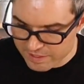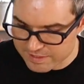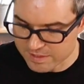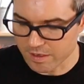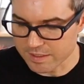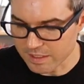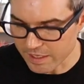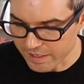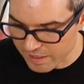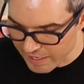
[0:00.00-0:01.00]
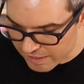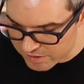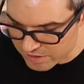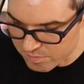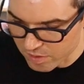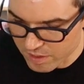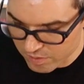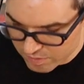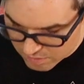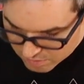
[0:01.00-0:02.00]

I think it's starting to like actually brown.